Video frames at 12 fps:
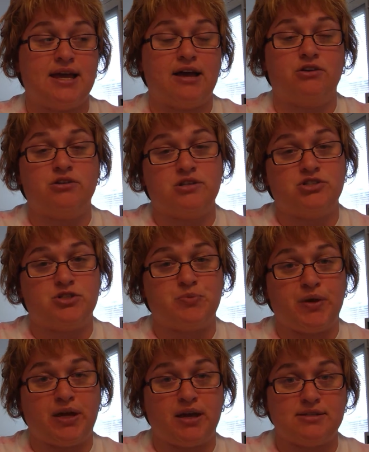Now, just
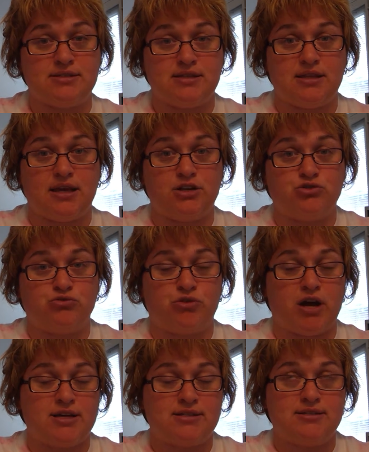because they
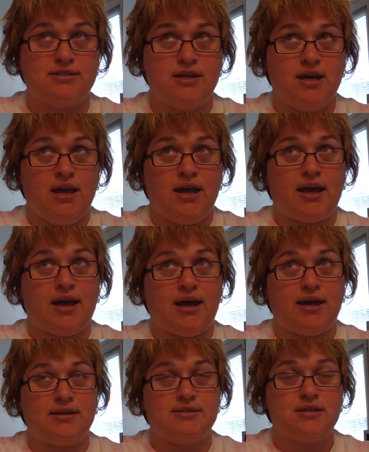dress
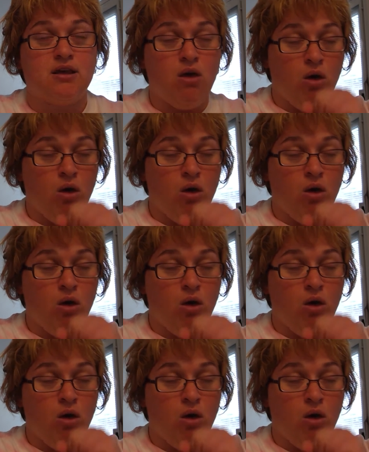as